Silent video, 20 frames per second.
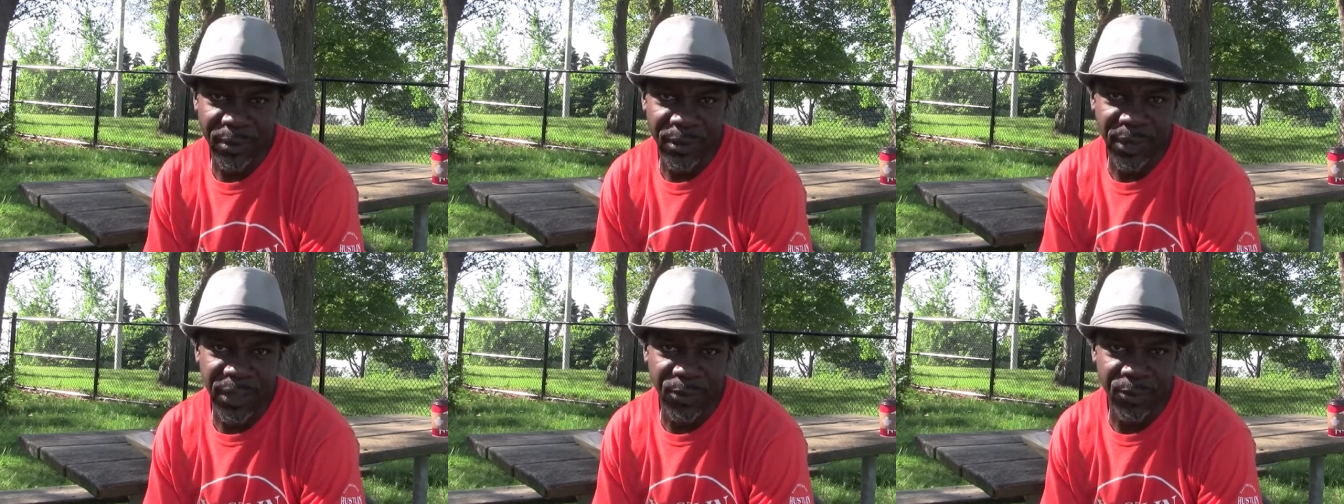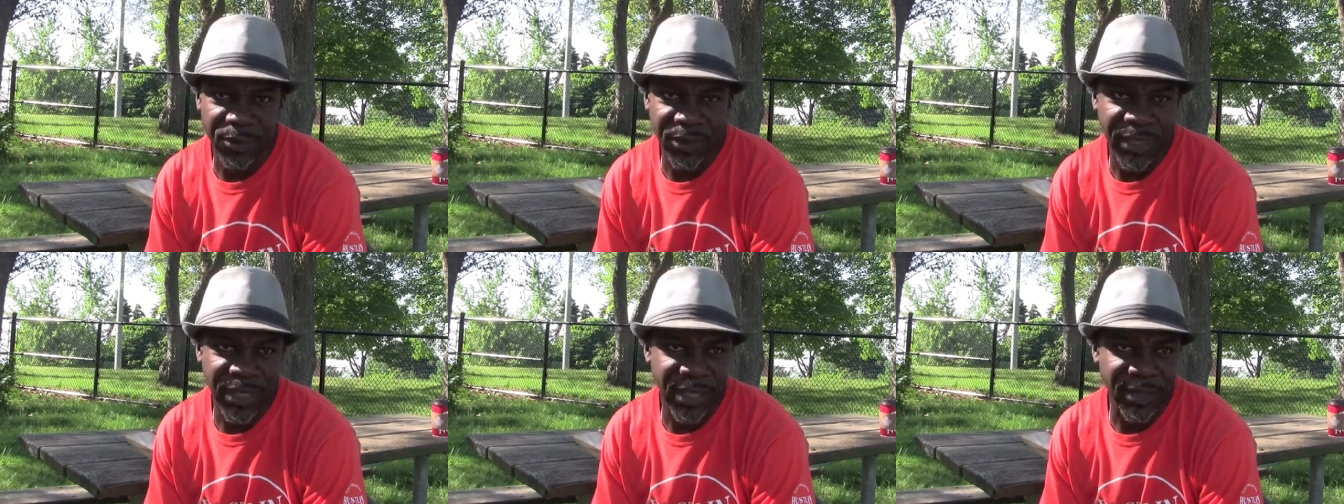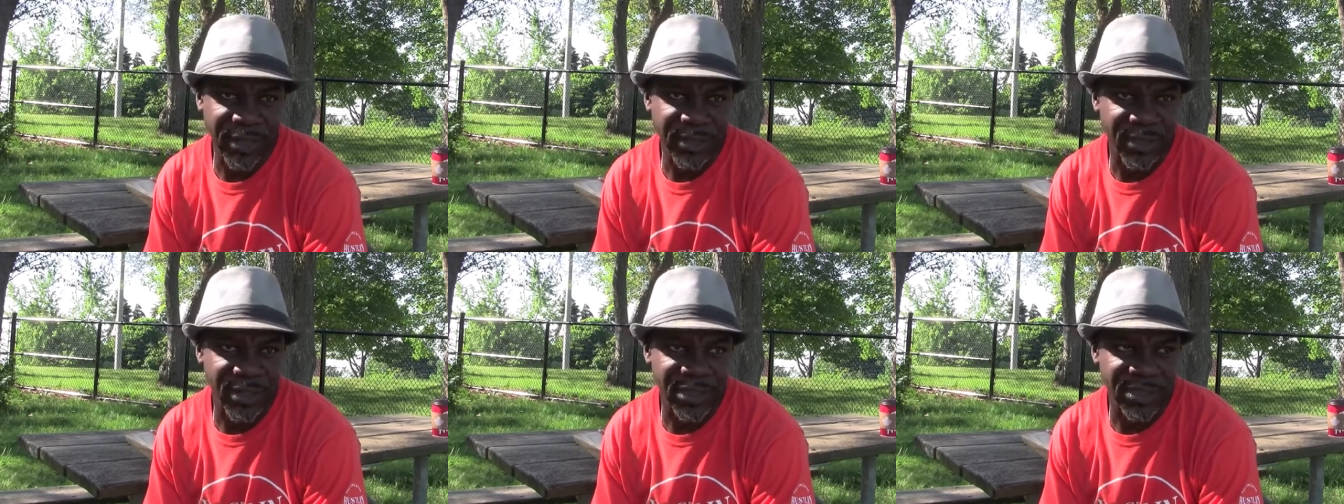it would get
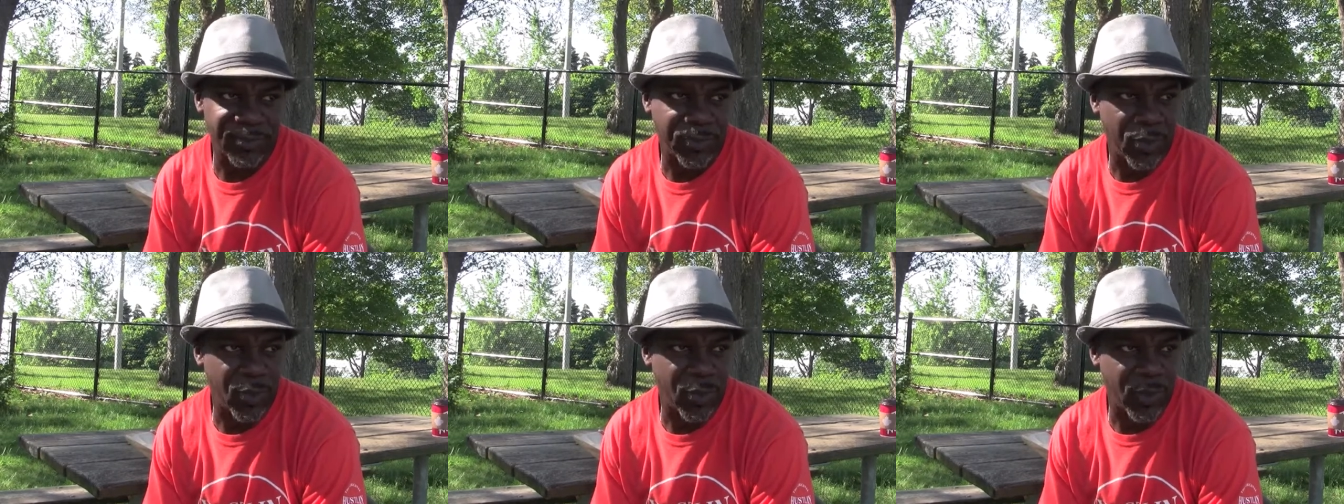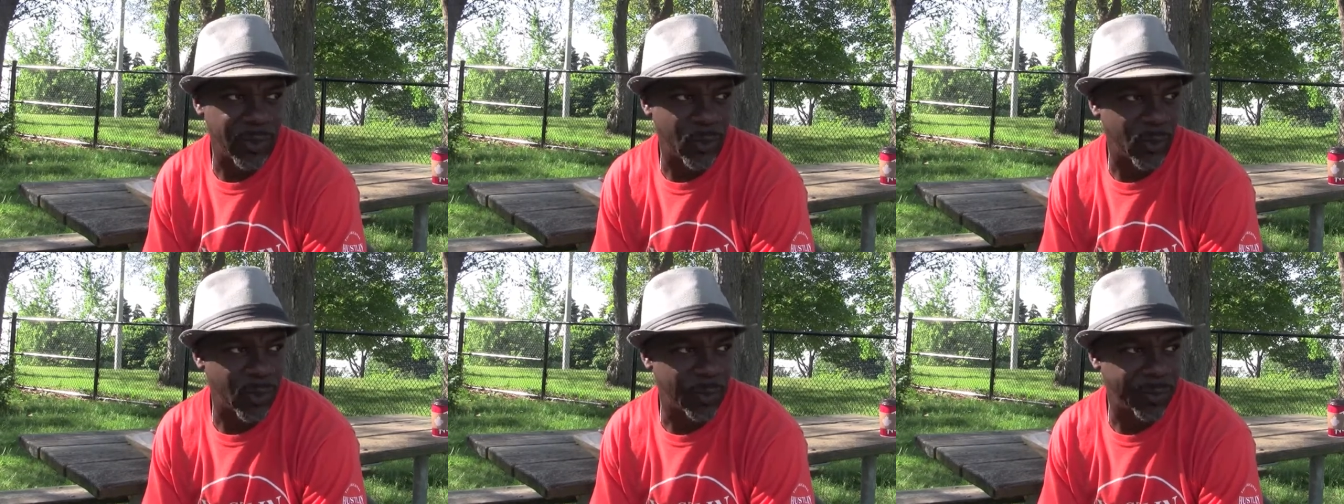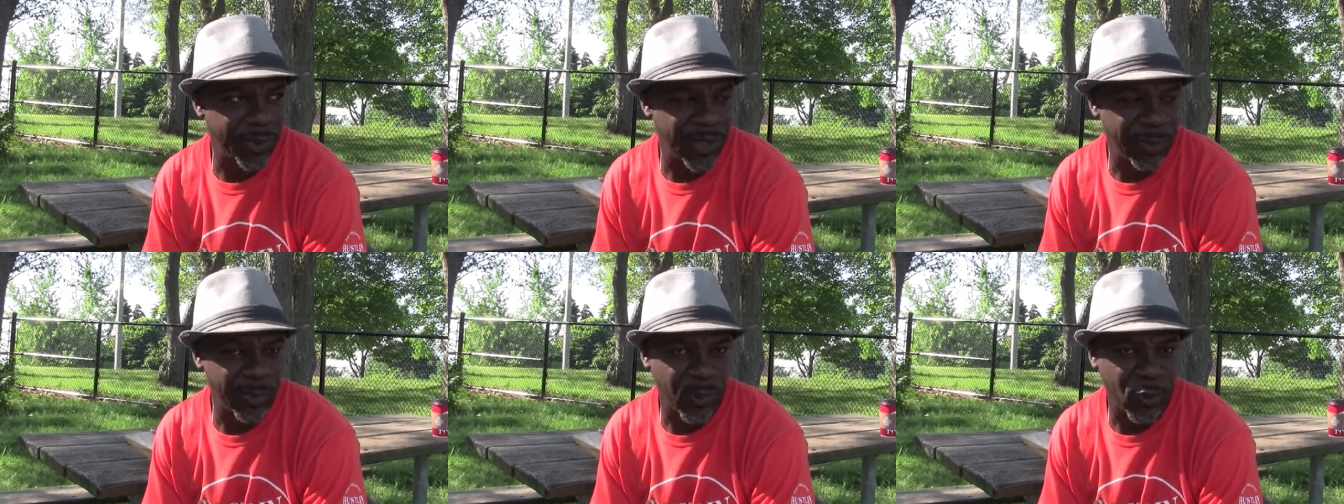to this point where
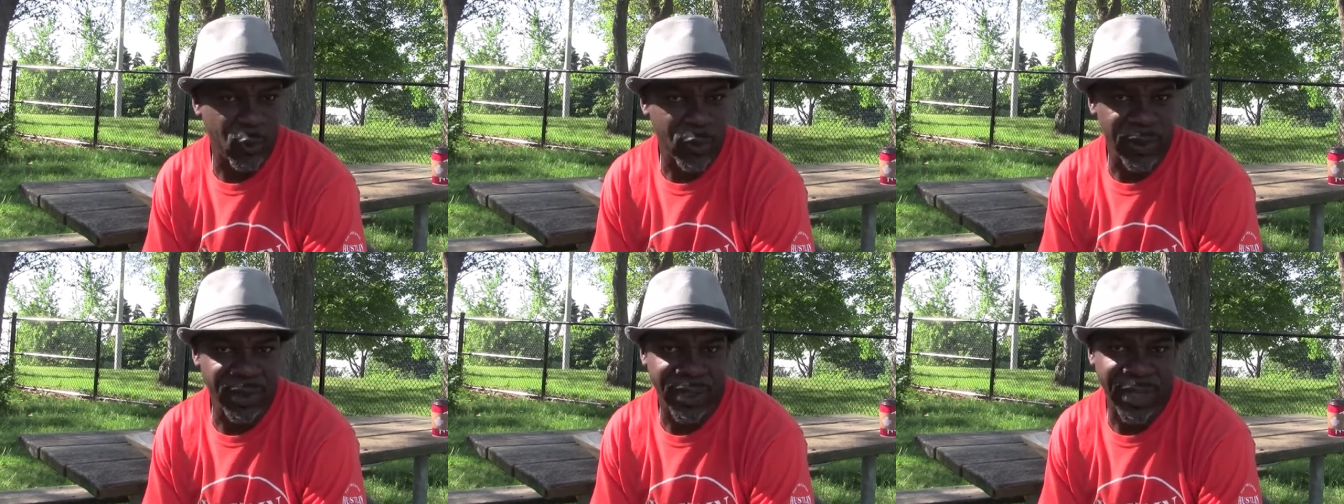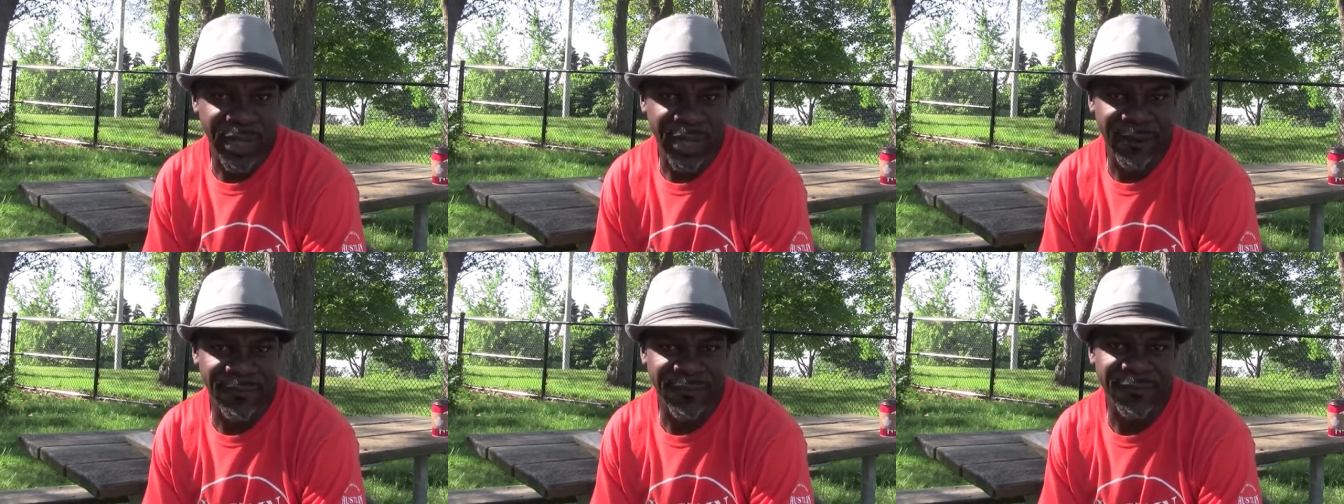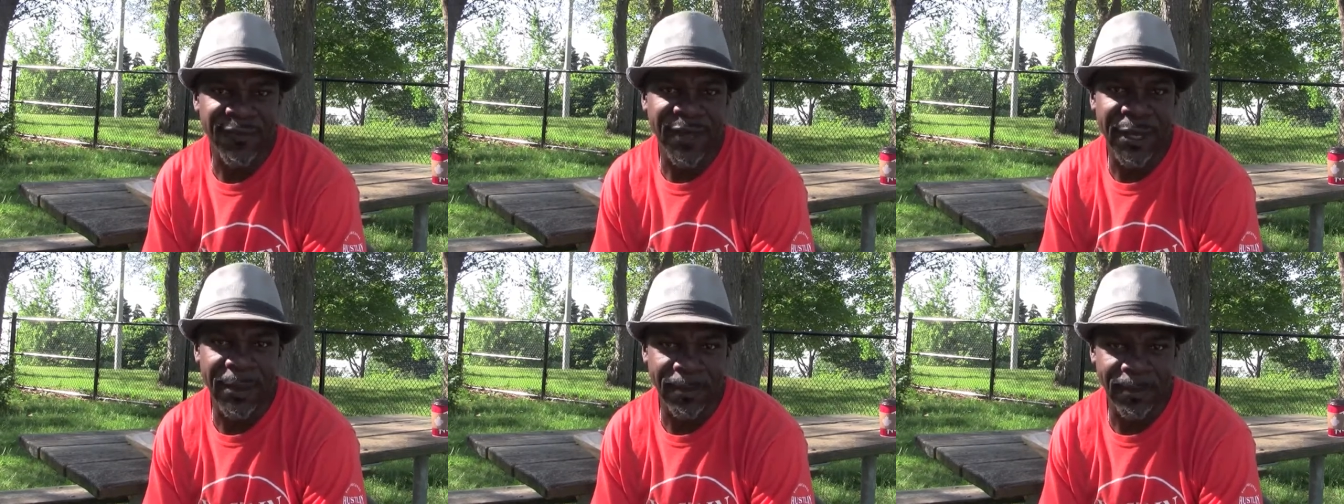people would not
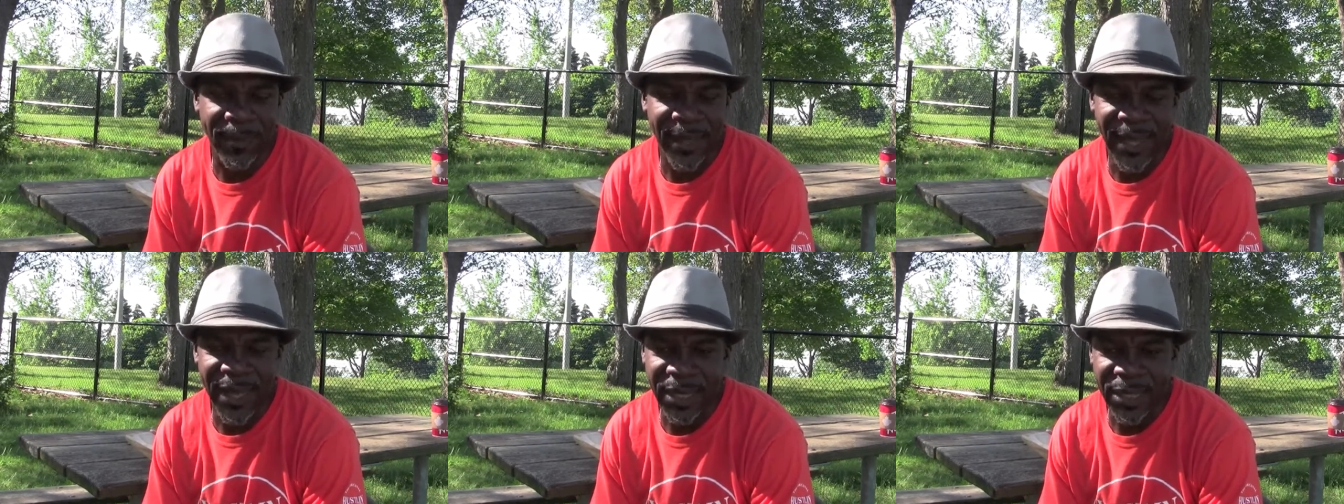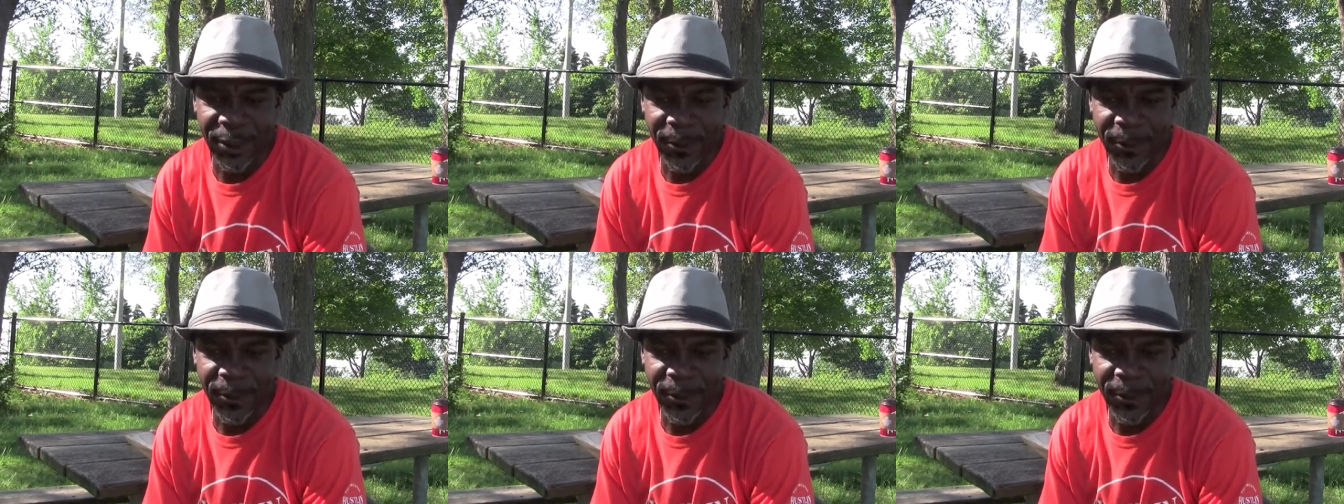fight back.